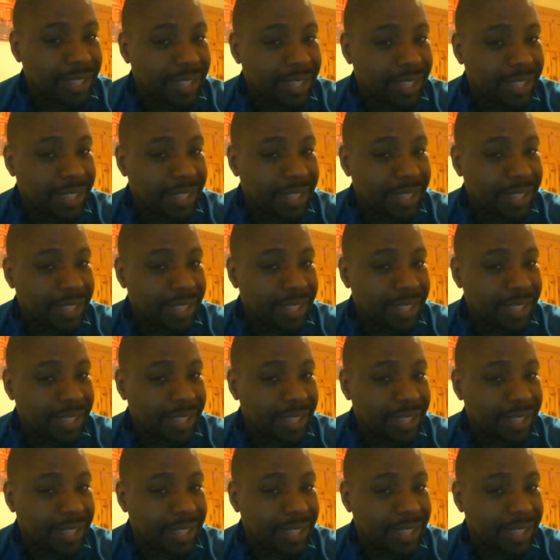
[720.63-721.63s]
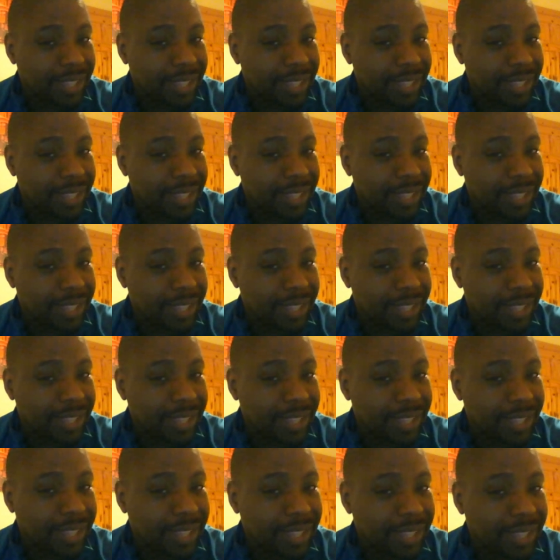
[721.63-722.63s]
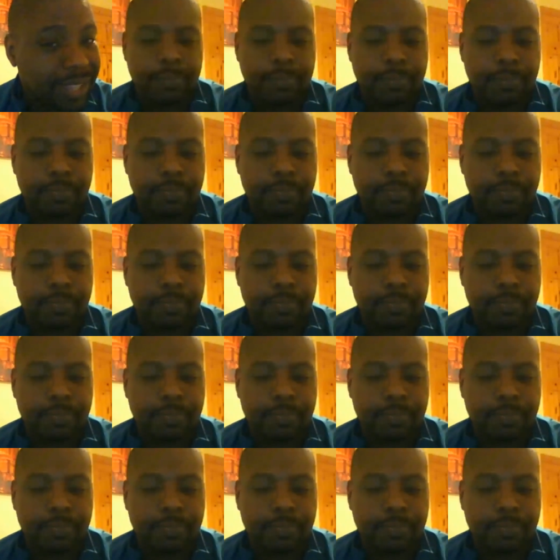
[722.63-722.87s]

And that's somebody who's 2 weight divisions below.